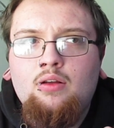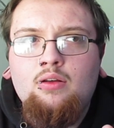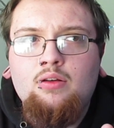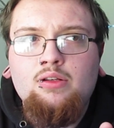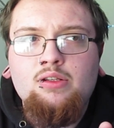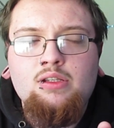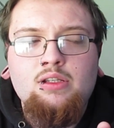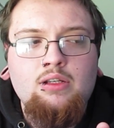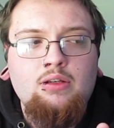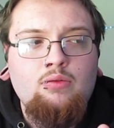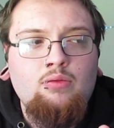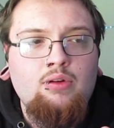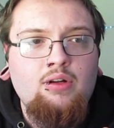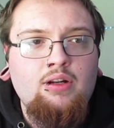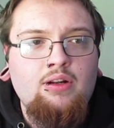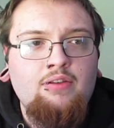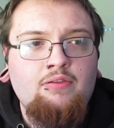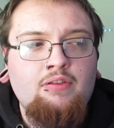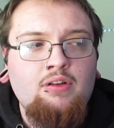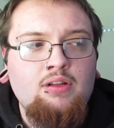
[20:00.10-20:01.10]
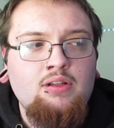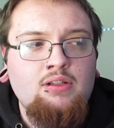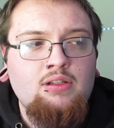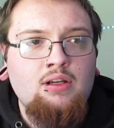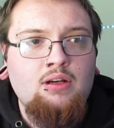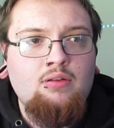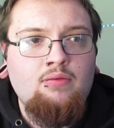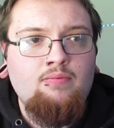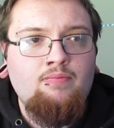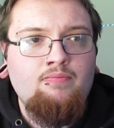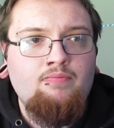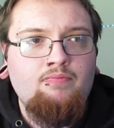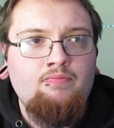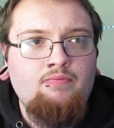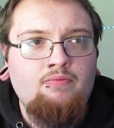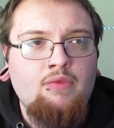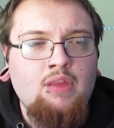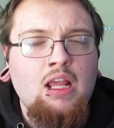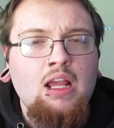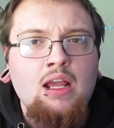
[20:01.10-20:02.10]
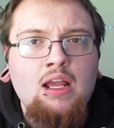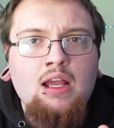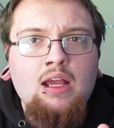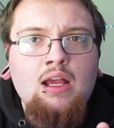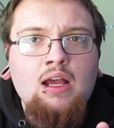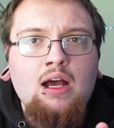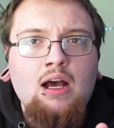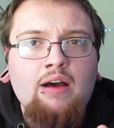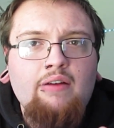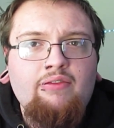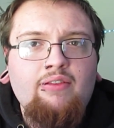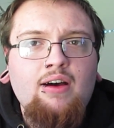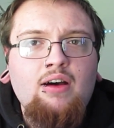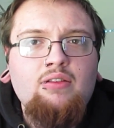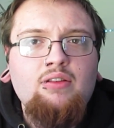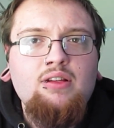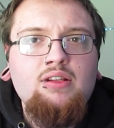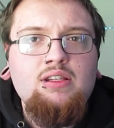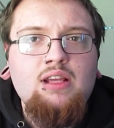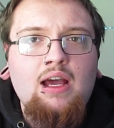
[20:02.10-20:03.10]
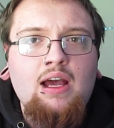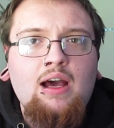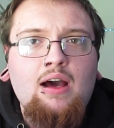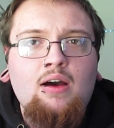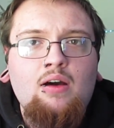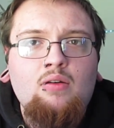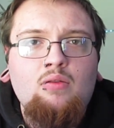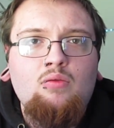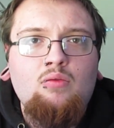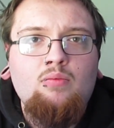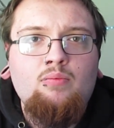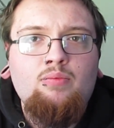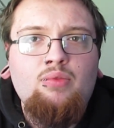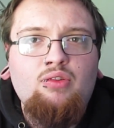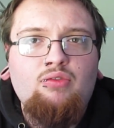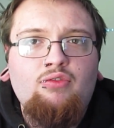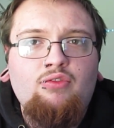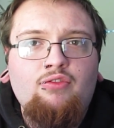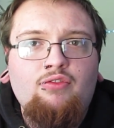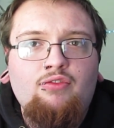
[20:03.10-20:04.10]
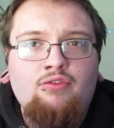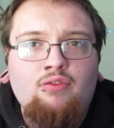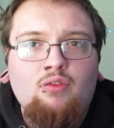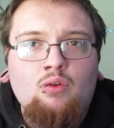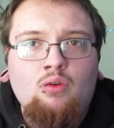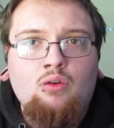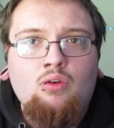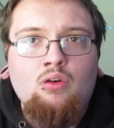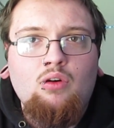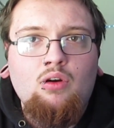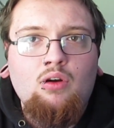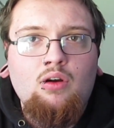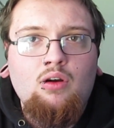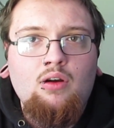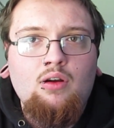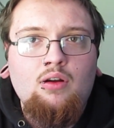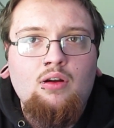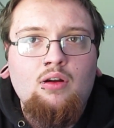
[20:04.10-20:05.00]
let's see, when did I find this out? I found this out before,